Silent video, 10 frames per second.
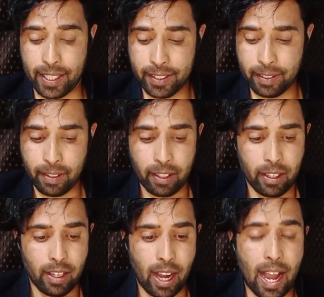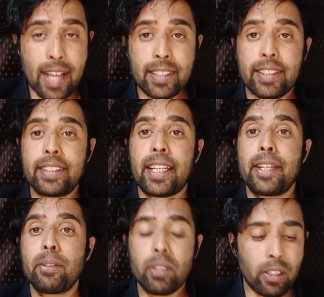right? As the
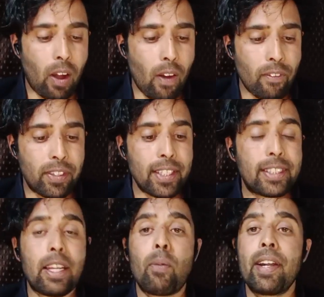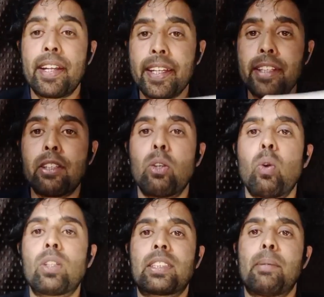tenure of the 17th
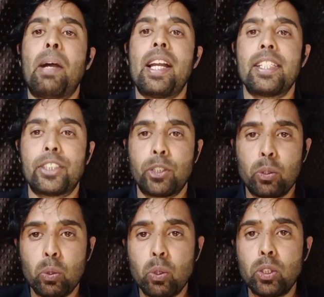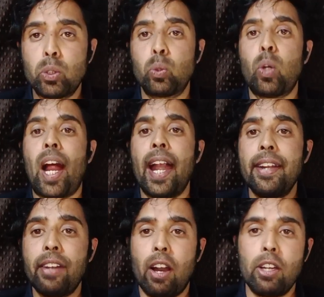Lok Sabha is scheduled to
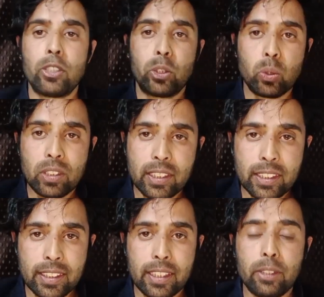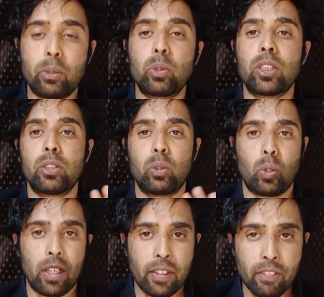end on June 16,
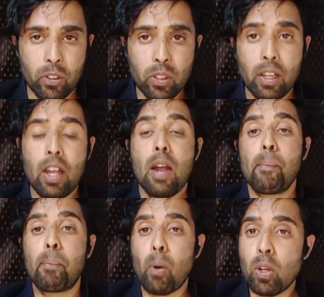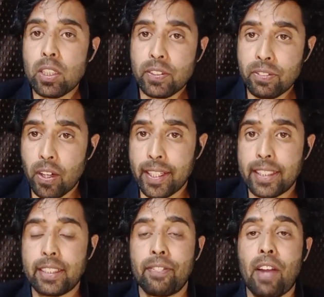2024, polls for
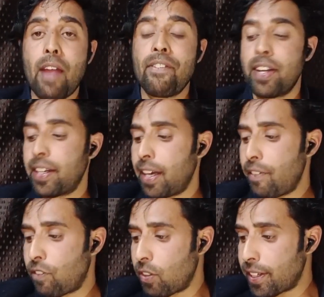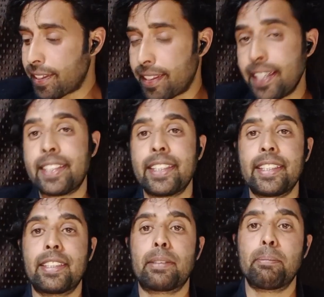its 543
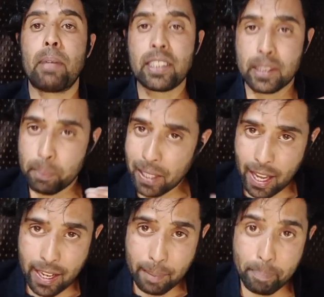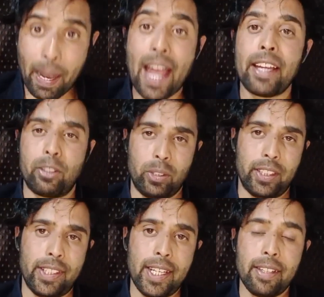seats must be held prior to
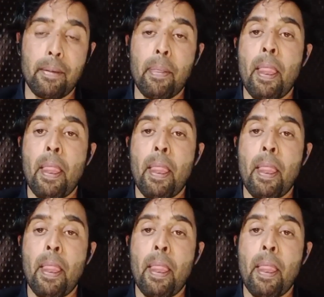it, right?